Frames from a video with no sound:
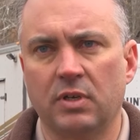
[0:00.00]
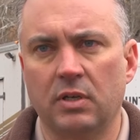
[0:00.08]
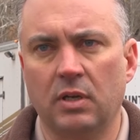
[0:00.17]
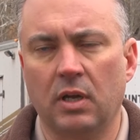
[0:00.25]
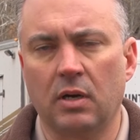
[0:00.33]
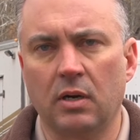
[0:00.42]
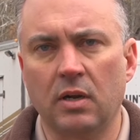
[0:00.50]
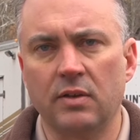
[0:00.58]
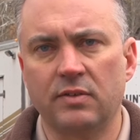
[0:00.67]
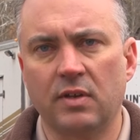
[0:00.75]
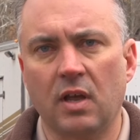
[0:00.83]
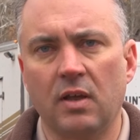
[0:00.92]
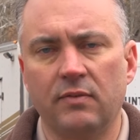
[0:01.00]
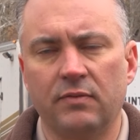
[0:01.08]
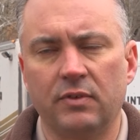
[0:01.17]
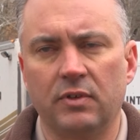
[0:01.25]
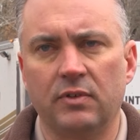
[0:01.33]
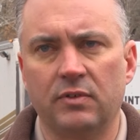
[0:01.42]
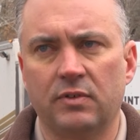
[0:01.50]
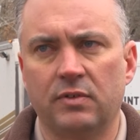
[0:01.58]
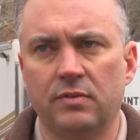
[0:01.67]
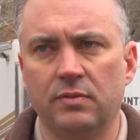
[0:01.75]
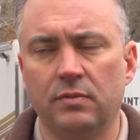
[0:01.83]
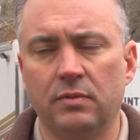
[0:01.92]
on our ice dive is
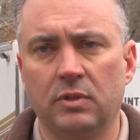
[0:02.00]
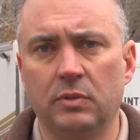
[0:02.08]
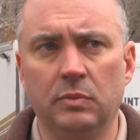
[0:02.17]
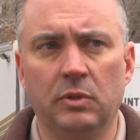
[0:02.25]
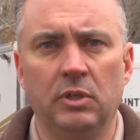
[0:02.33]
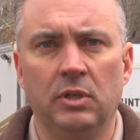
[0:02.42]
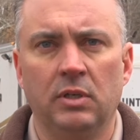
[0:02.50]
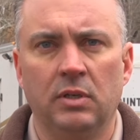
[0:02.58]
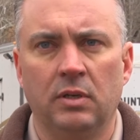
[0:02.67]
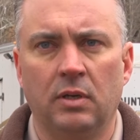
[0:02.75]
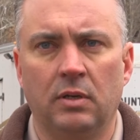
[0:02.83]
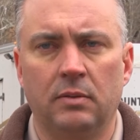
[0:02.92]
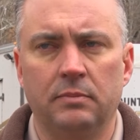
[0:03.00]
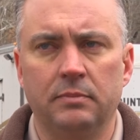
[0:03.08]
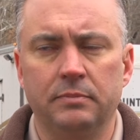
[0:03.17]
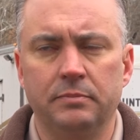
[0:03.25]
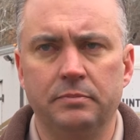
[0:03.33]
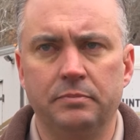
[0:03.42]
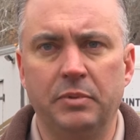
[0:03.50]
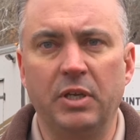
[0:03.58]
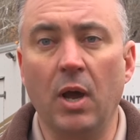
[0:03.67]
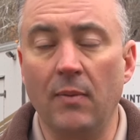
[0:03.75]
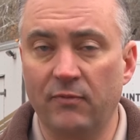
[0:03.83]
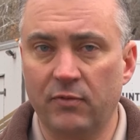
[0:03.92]
to be
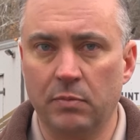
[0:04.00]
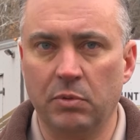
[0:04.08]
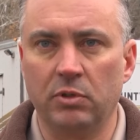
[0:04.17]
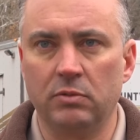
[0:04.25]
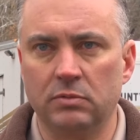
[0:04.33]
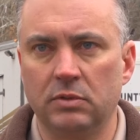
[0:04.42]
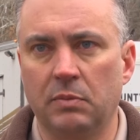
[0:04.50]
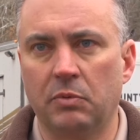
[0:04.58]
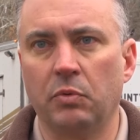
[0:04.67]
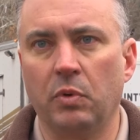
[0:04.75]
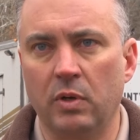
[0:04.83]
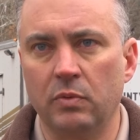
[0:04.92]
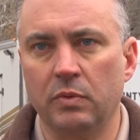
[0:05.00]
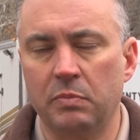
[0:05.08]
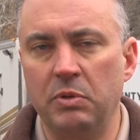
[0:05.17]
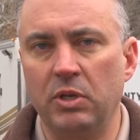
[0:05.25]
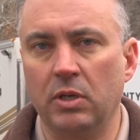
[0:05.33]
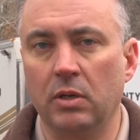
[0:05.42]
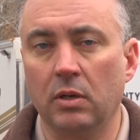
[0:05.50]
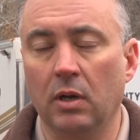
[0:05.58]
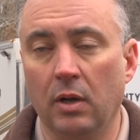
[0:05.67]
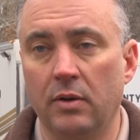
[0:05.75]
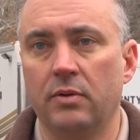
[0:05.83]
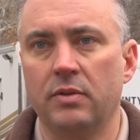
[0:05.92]
comfortable, number one, with being
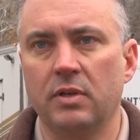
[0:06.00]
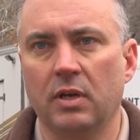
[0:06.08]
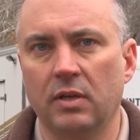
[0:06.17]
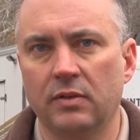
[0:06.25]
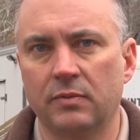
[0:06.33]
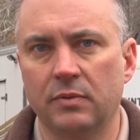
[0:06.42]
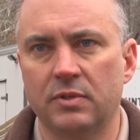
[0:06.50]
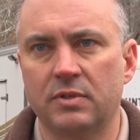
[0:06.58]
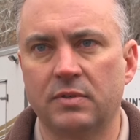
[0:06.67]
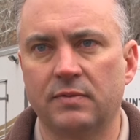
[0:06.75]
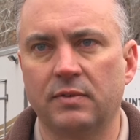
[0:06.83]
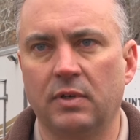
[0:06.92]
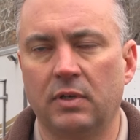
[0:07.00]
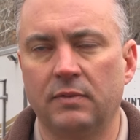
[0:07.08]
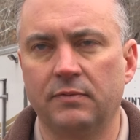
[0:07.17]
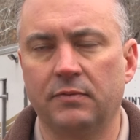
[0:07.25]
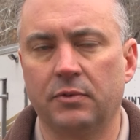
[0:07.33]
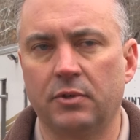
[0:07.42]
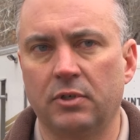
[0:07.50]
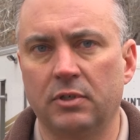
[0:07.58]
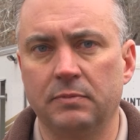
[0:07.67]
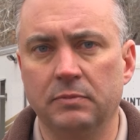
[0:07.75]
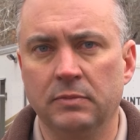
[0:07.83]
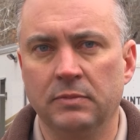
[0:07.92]
under the ice, which for
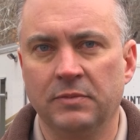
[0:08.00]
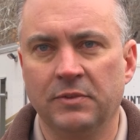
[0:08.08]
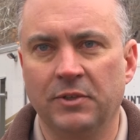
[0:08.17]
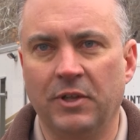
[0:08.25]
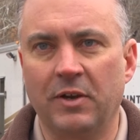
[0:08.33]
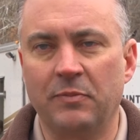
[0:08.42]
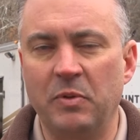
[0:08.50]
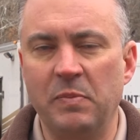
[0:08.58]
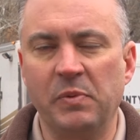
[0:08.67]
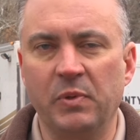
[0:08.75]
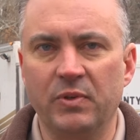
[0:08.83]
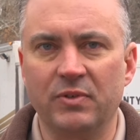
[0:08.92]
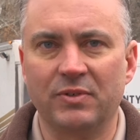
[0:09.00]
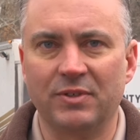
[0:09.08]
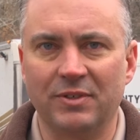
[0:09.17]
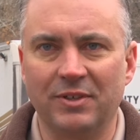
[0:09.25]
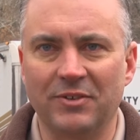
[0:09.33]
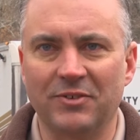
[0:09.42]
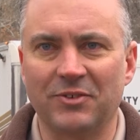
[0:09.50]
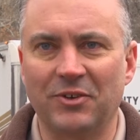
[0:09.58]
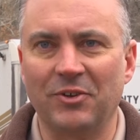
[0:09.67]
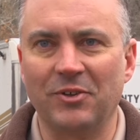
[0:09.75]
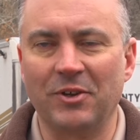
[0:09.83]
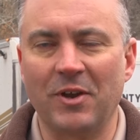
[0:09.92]
a lot of people isn't
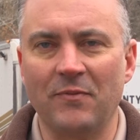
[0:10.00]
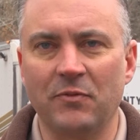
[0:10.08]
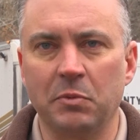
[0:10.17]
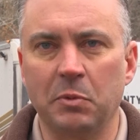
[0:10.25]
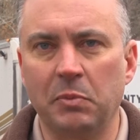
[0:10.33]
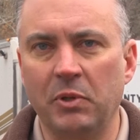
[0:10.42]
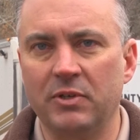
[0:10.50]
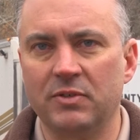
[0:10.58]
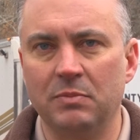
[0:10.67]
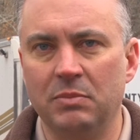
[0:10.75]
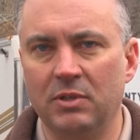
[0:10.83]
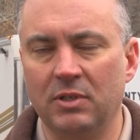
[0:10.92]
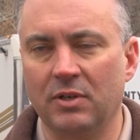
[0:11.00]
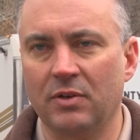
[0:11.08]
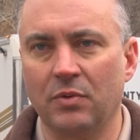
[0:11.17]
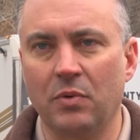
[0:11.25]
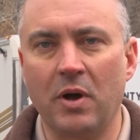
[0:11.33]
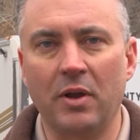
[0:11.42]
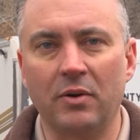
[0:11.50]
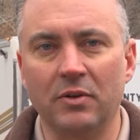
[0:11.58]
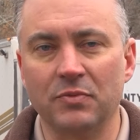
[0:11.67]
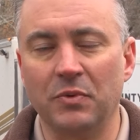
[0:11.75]
necessarily a comfortable place to be. Under the water is